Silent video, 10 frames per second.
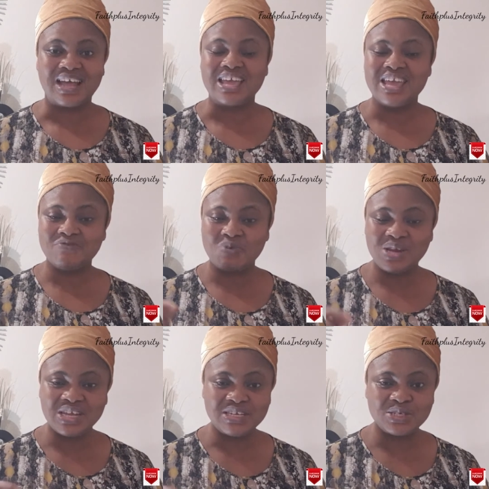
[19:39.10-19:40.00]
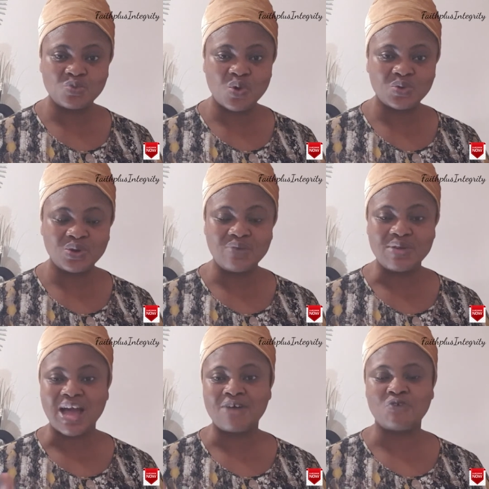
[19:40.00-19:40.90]
that if only in this world only
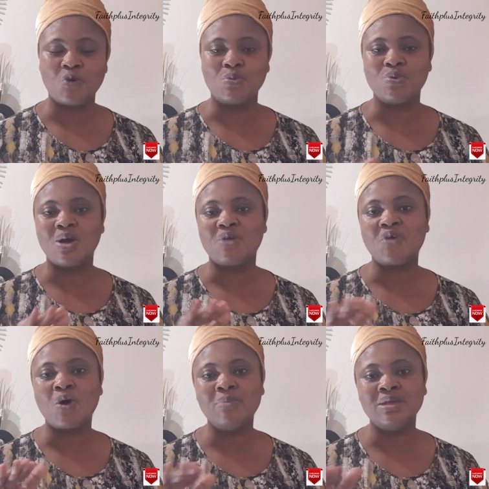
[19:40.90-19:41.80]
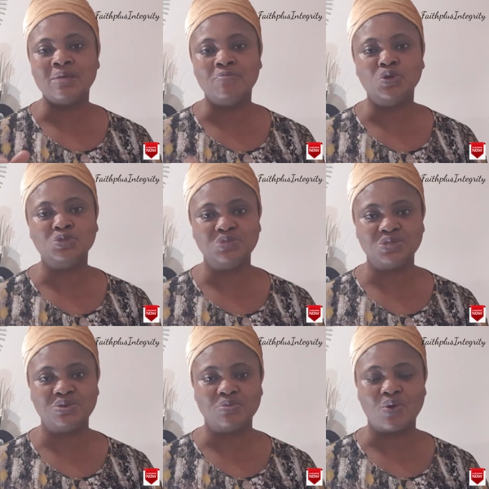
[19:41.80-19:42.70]
we have hope, we are of all men the most
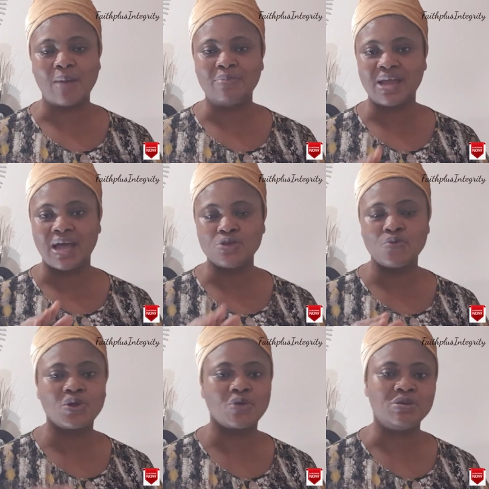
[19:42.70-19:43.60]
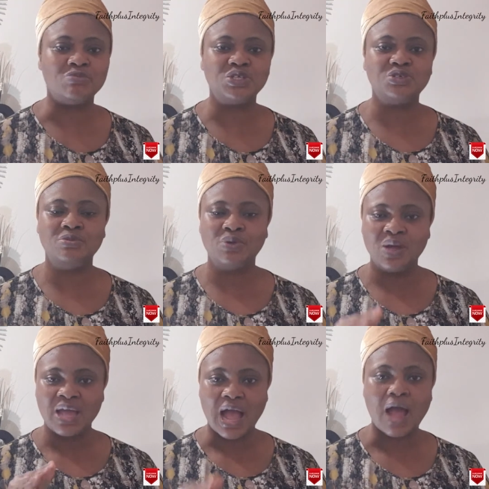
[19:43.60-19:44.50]
miserable. I pray that you will not be miserable.
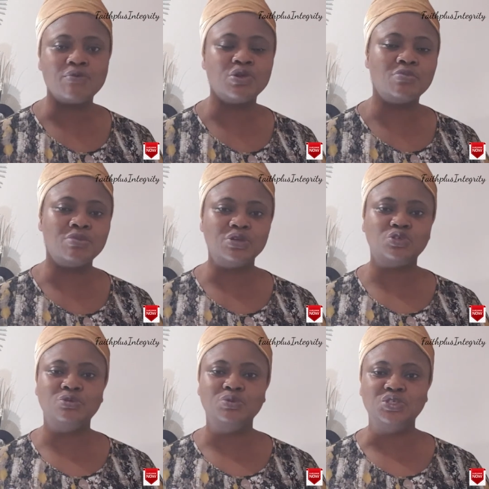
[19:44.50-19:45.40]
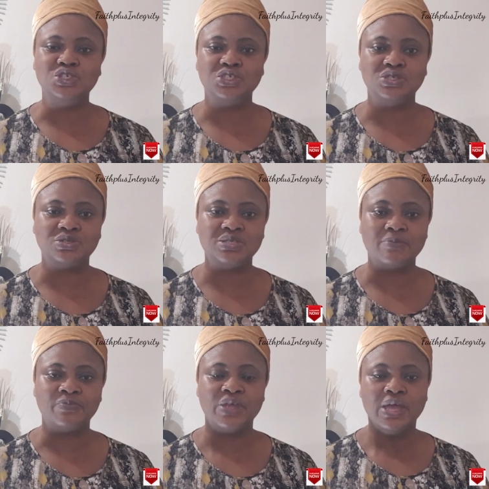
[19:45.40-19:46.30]
I will not be miserable in Jesus'
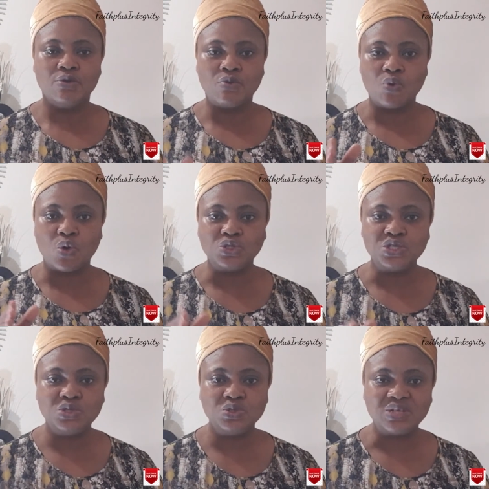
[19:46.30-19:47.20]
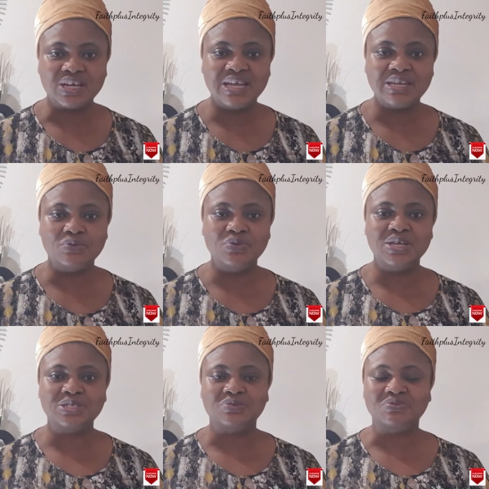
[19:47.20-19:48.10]
name. We will continue to declare the
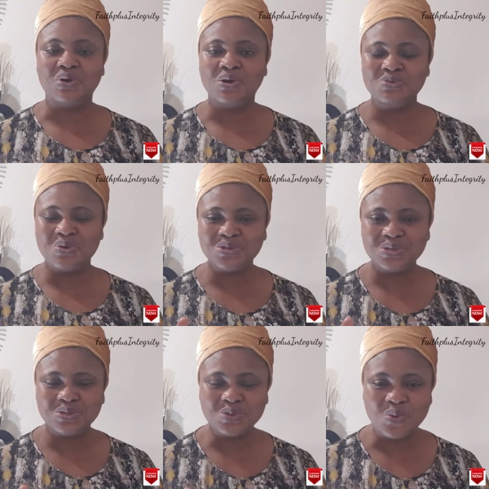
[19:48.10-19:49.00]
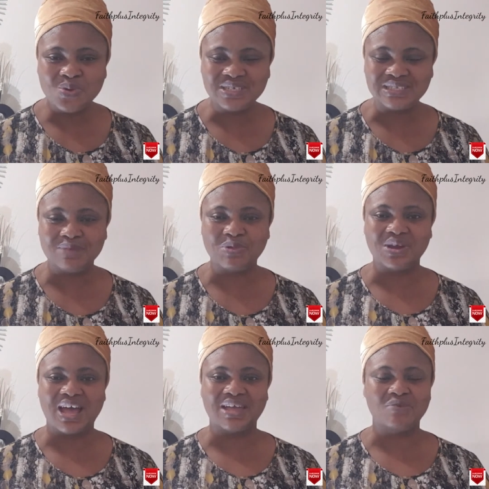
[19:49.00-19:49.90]
goodness of God. We will continue to hold his name
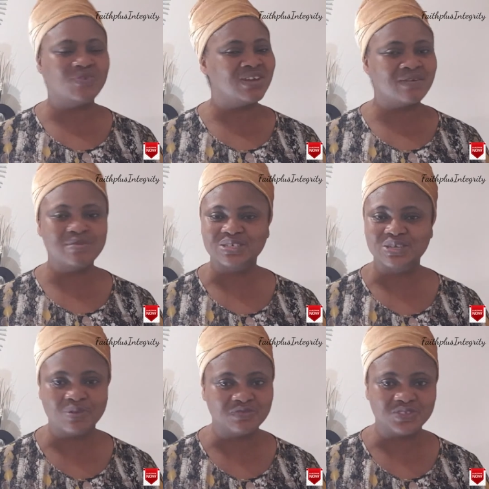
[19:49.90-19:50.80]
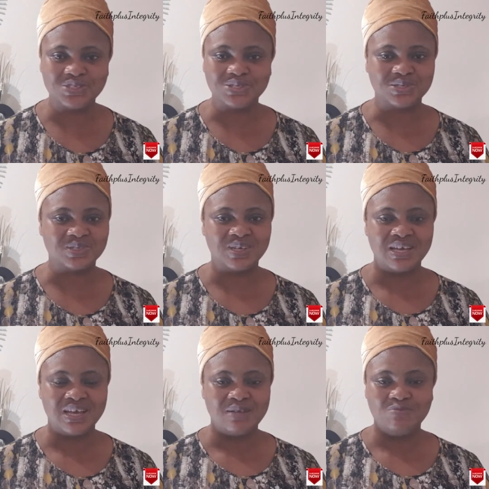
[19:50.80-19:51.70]
on high. We will never be ashamed of Jesus,
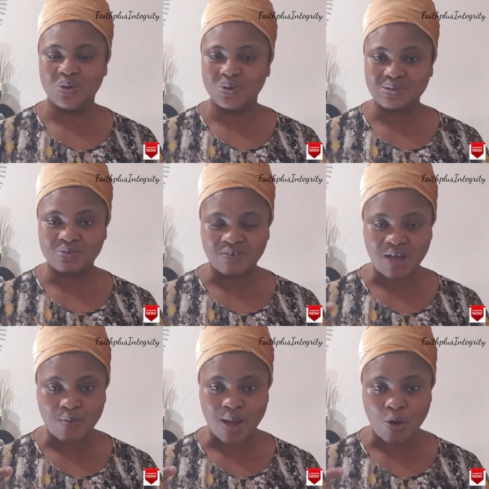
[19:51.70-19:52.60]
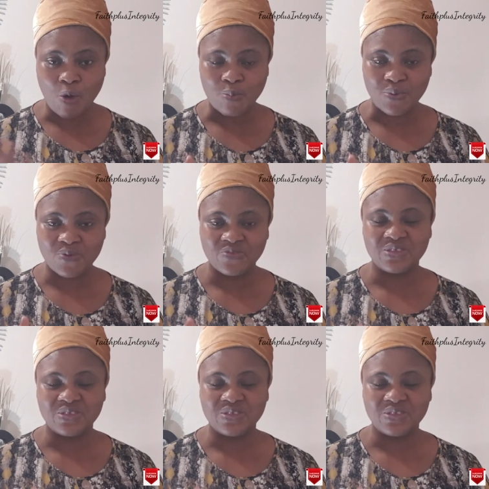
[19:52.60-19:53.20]
because our hope,